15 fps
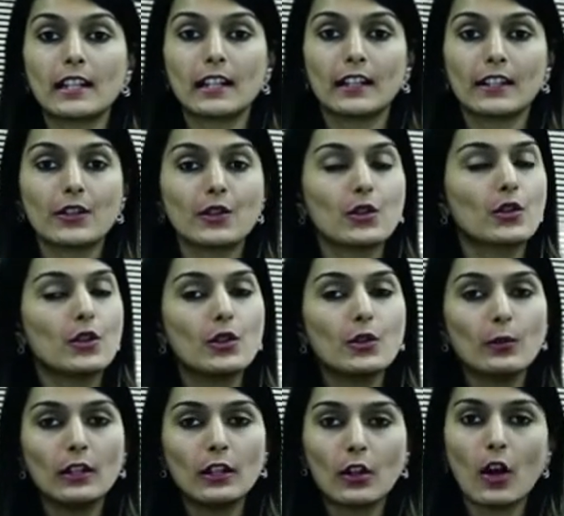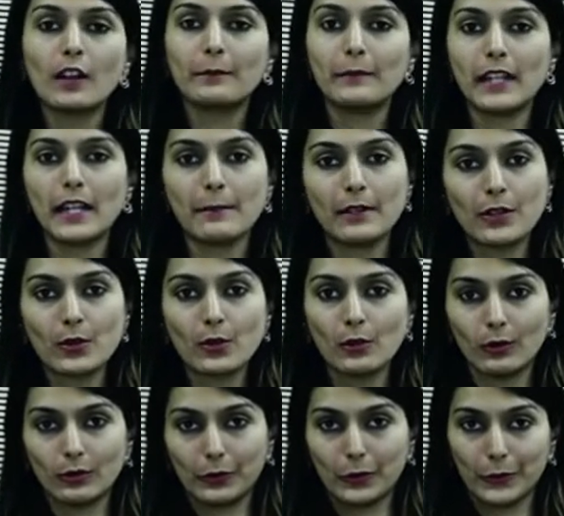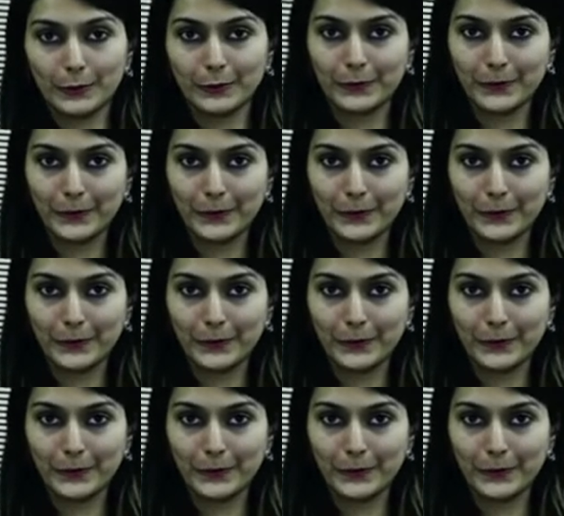English, you will not be able to go through.